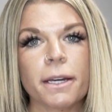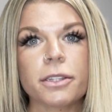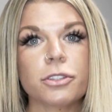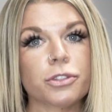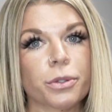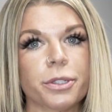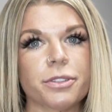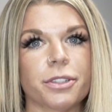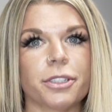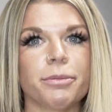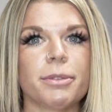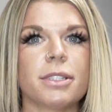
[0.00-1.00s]
In the short
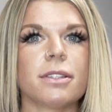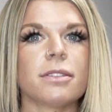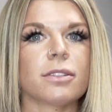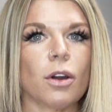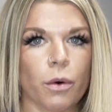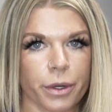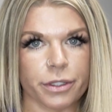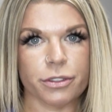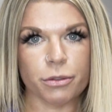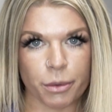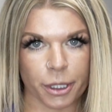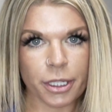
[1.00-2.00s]
term, this is going
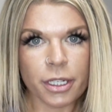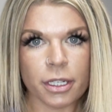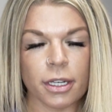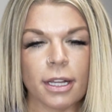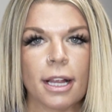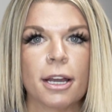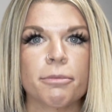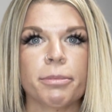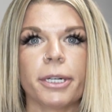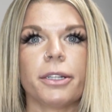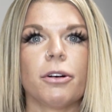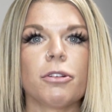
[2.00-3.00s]
to work,
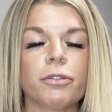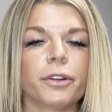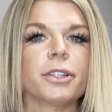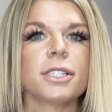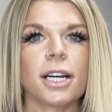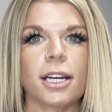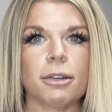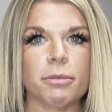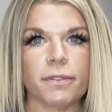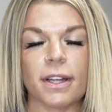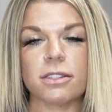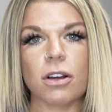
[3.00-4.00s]
but over time,
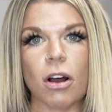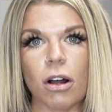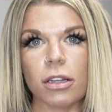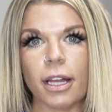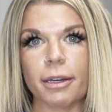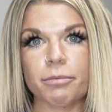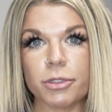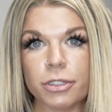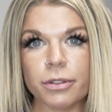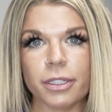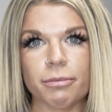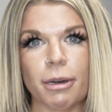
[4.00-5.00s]
if that's all I'm
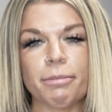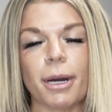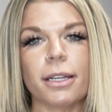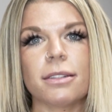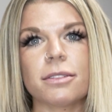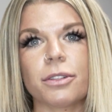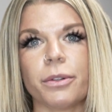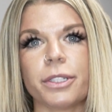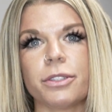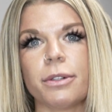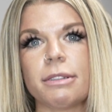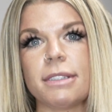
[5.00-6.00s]
doing, my body is
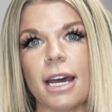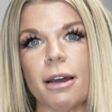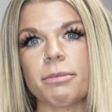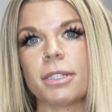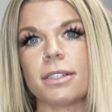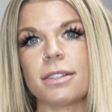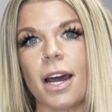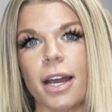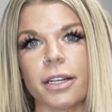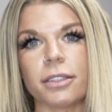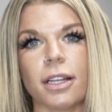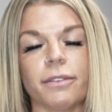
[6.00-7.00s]
going to adapt to this
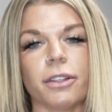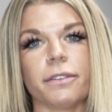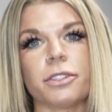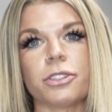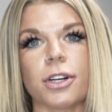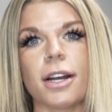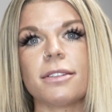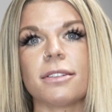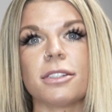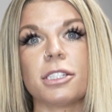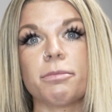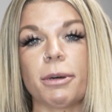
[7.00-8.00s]
higher level of stress,
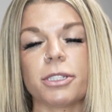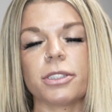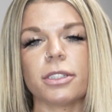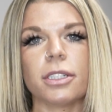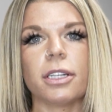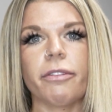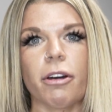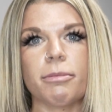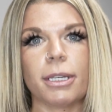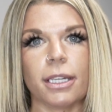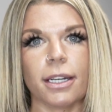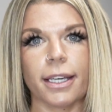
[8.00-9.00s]
especially if
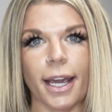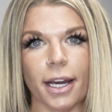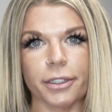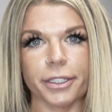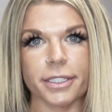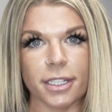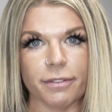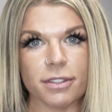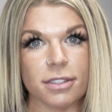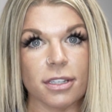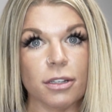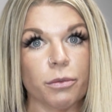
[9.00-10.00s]
I'm in a calorie
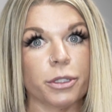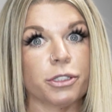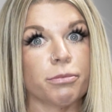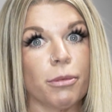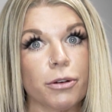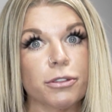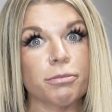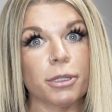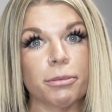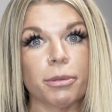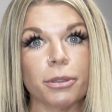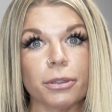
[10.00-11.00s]
deficit, which most
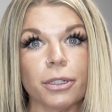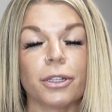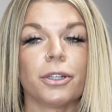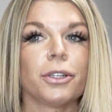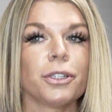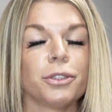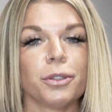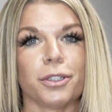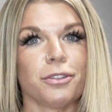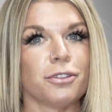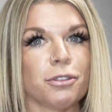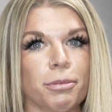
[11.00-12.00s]
people who
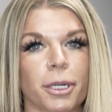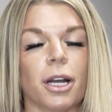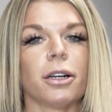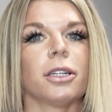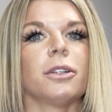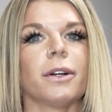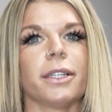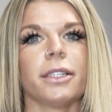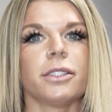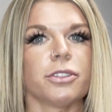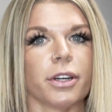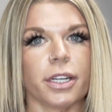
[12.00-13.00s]
are super gung ho on
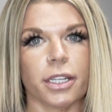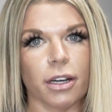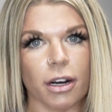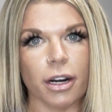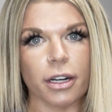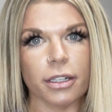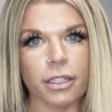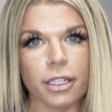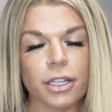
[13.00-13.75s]
HIIT training are.